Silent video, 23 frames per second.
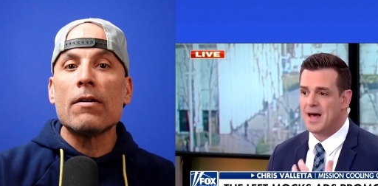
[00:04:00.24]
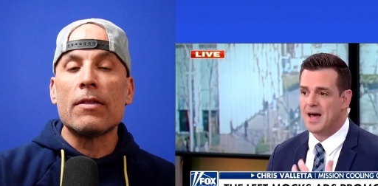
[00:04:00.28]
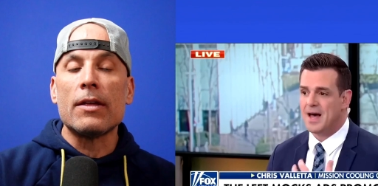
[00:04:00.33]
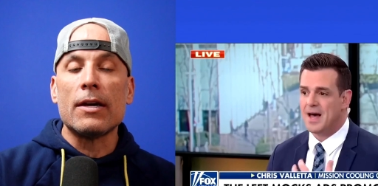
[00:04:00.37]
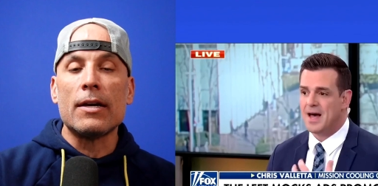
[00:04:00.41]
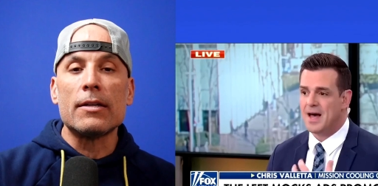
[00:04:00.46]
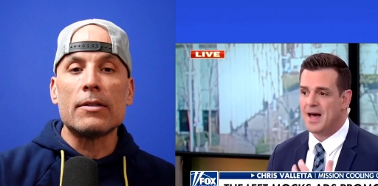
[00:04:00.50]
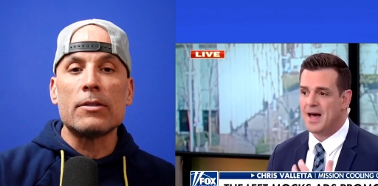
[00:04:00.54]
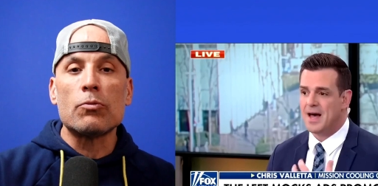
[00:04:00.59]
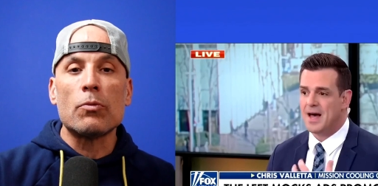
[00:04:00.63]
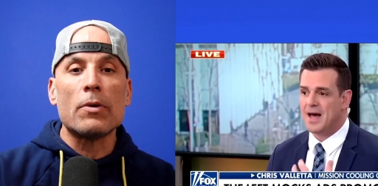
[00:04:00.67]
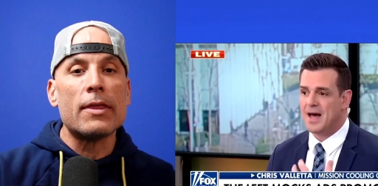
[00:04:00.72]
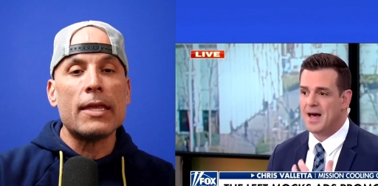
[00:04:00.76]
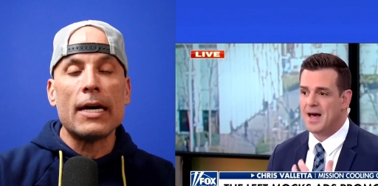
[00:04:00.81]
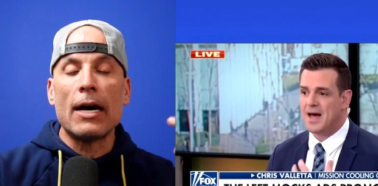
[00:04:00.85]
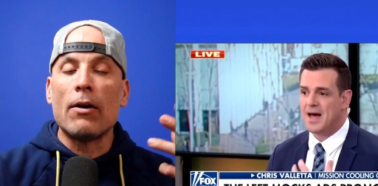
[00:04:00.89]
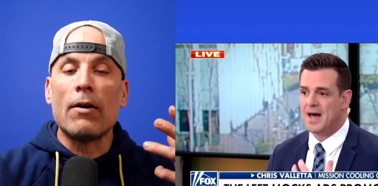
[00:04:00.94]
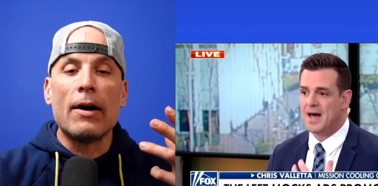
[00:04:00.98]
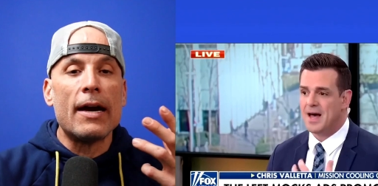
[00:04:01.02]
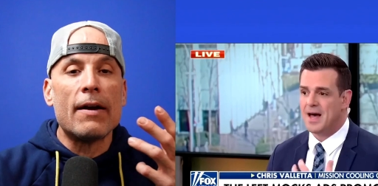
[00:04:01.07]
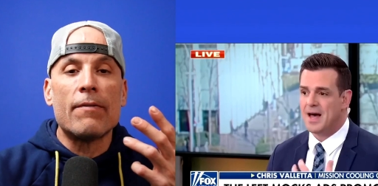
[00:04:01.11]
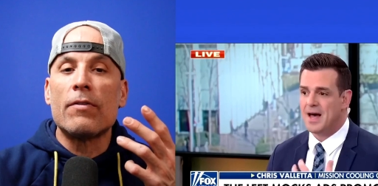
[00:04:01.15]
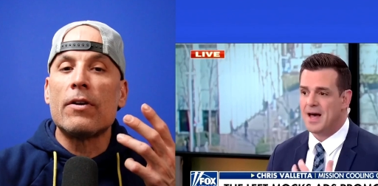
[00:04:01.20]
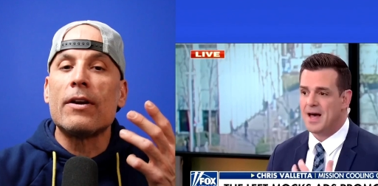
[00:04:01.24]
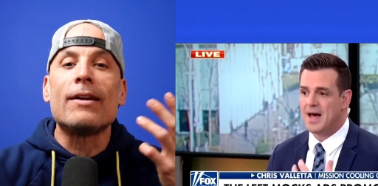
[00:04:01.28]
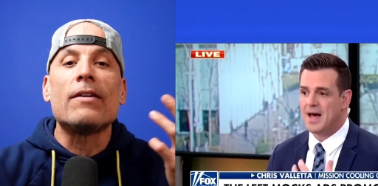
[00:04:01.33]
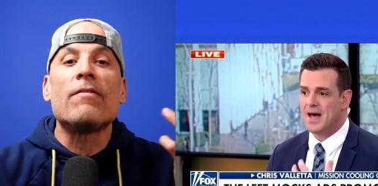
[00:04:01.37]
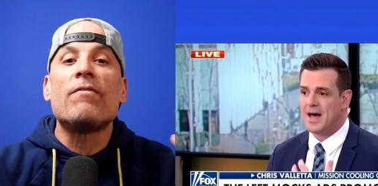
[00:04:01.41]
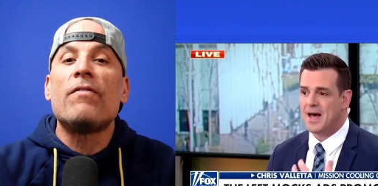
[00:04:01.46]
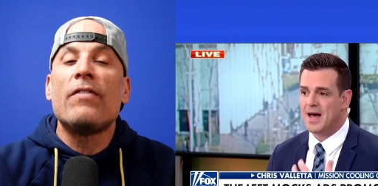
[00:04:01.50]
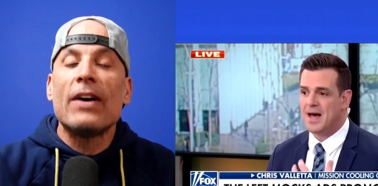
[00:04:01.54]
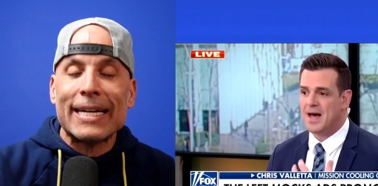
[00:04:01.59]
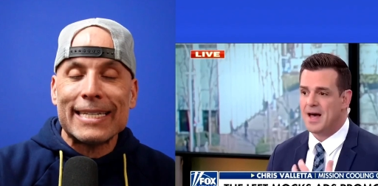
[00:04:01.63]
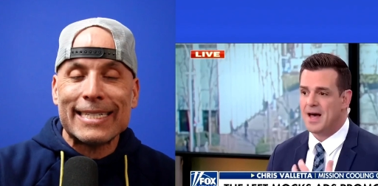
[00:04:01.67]
Speaker 1: this without ever
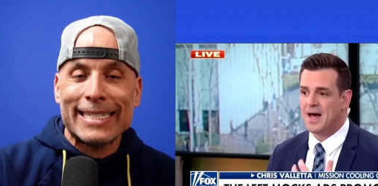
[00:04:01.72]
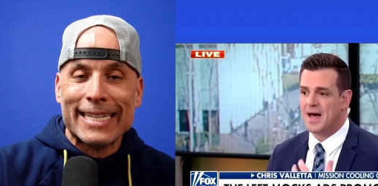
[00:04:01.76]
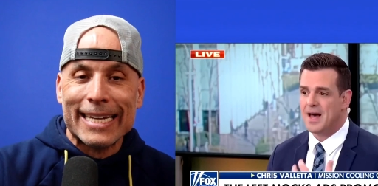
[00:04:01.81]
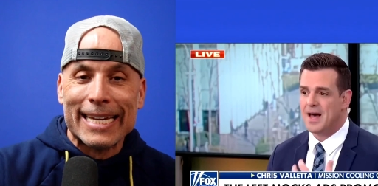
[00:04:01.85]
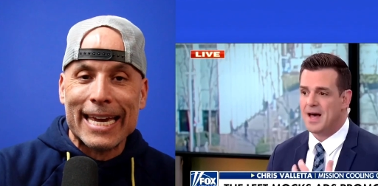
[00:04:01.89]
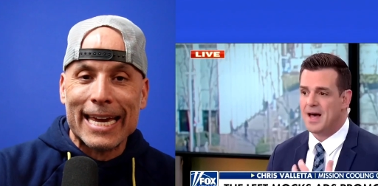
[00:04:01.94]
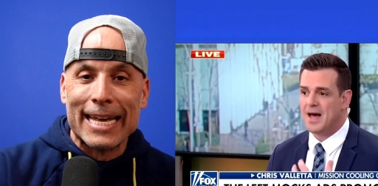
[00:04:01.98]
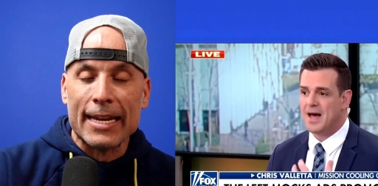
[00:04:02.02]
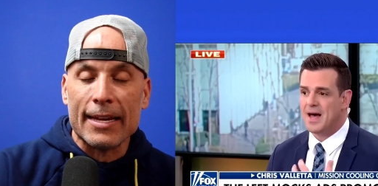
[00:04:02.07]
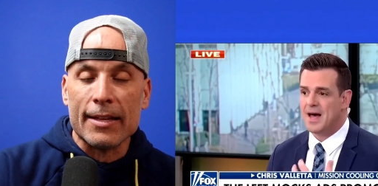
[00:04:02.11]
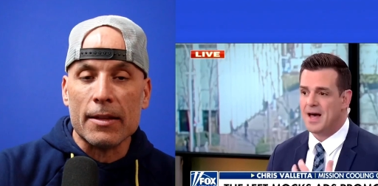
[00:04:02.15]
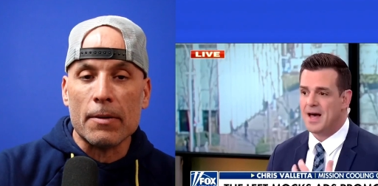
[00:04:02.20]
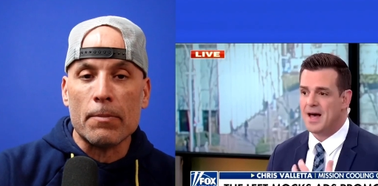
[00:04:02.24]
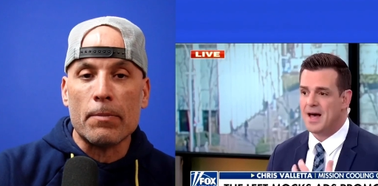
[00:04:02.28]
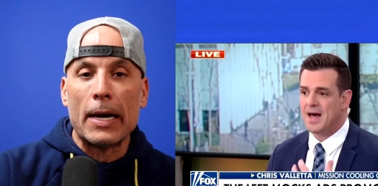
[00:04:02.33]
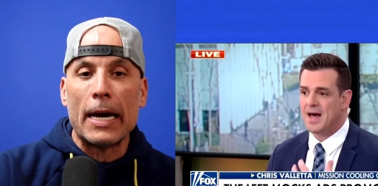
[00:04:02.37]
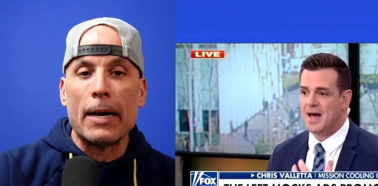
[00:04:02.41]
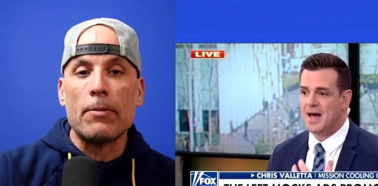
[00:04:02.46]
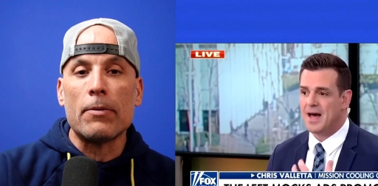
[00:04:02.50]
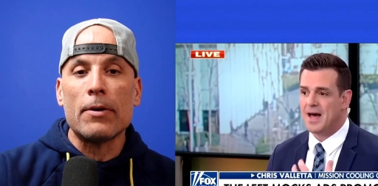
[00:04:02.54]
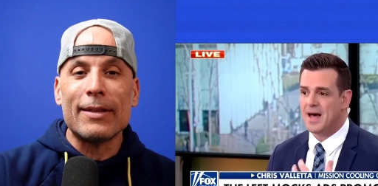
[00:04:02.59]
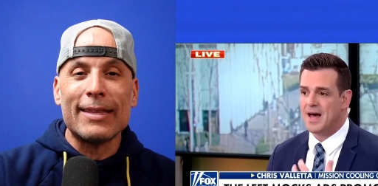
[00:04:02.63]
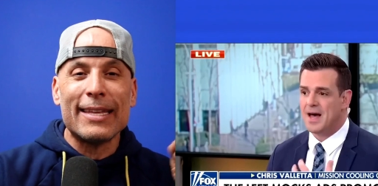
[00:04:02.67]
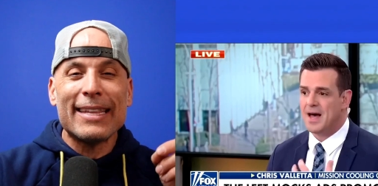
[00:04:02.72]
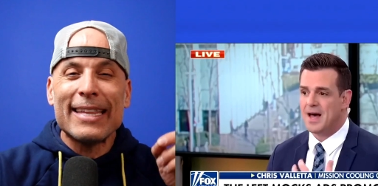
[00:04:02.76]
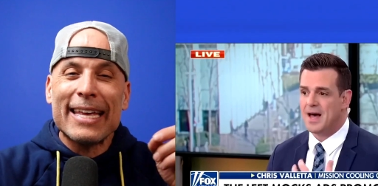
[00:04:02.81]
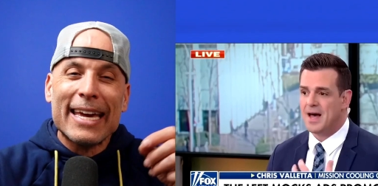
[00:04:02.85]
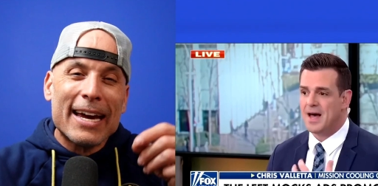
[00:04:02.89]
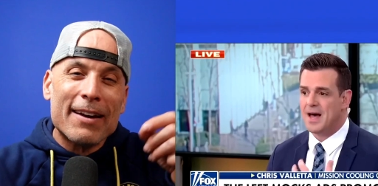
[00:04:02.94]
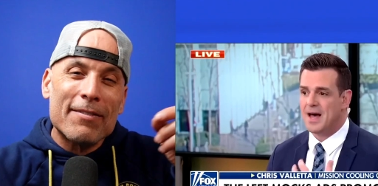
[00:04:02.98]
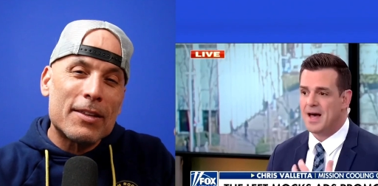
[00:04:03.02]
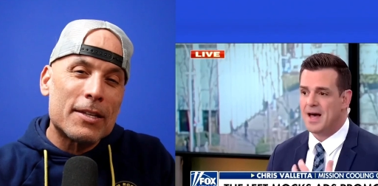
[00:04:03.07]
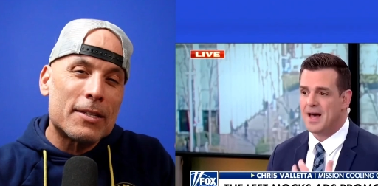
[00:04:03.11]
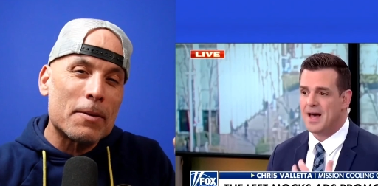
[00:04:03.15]
investigating the Bible, and then
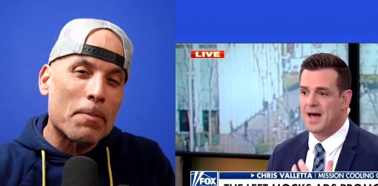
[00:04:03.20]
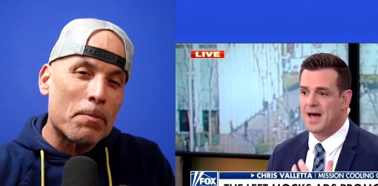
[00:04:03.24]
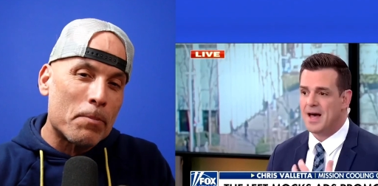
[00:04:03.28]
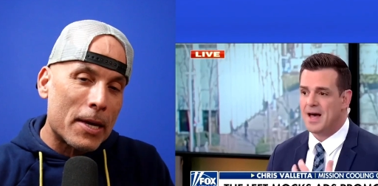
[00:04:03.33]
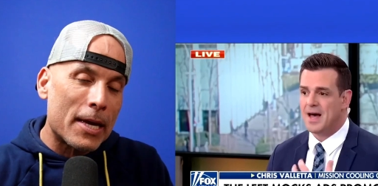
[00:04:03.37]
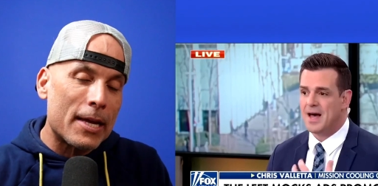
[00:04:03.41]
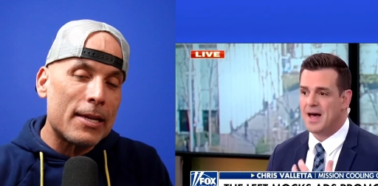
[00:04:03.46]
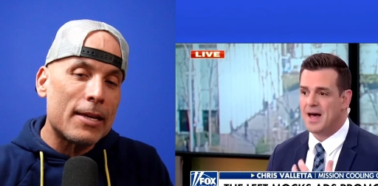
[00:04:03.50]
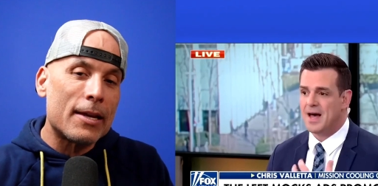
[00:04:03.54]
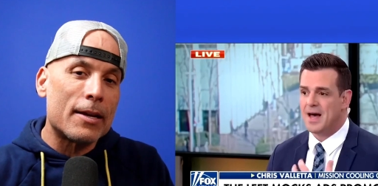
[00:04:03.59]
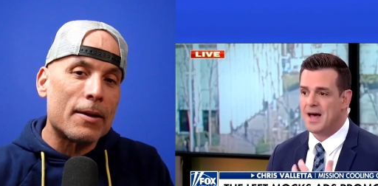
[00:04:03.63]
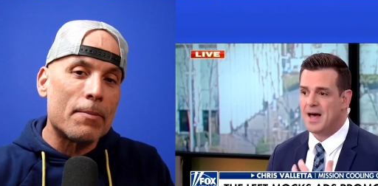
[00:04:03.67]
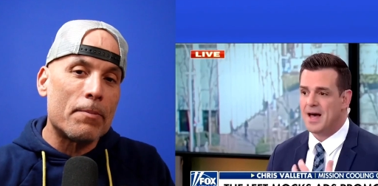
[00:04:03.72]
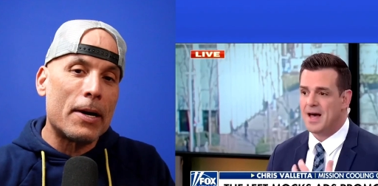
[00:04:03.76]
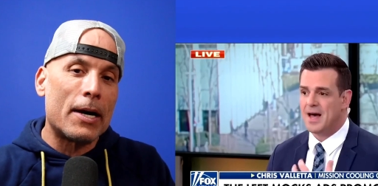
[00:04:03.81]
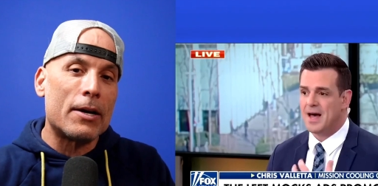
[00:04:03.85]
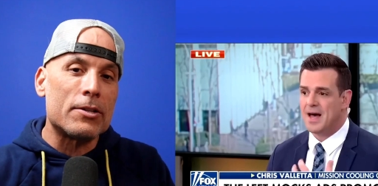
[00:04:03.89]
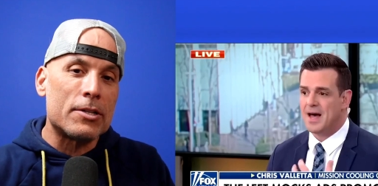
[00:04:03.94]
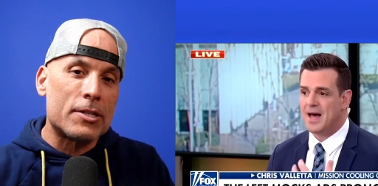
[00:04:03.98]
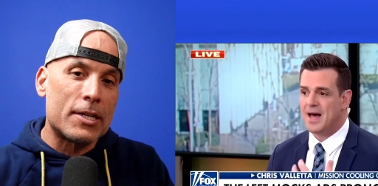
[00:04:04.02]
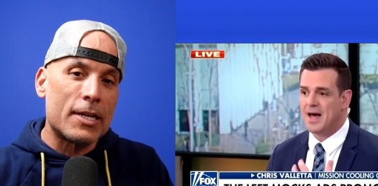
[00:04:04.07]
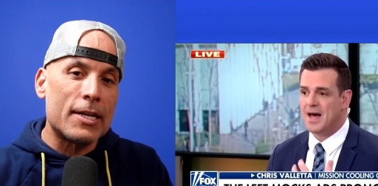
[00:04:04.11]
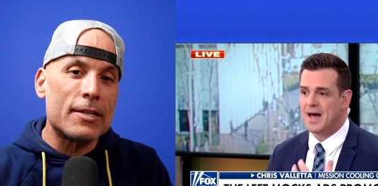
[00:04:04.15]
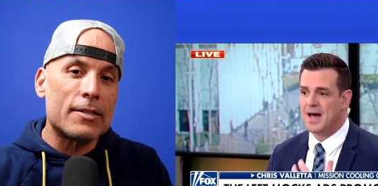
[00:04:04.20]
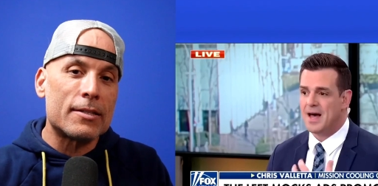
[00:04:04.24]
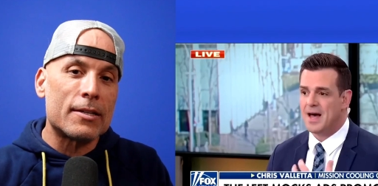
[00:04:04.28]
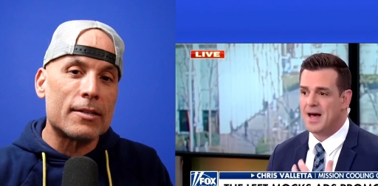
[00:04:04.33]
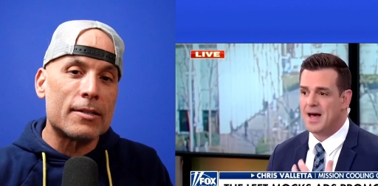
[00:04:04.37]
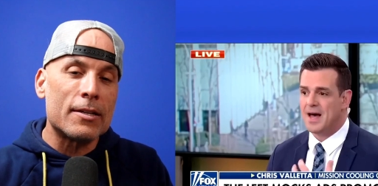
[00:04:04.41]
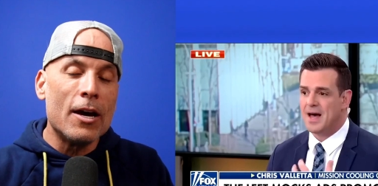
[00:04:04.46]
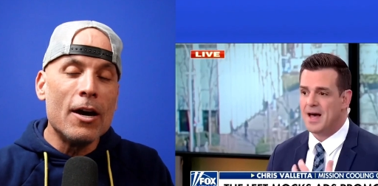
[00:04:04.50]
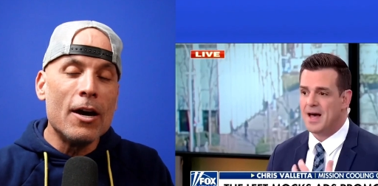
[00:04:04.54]
they have this opinion about Jesus,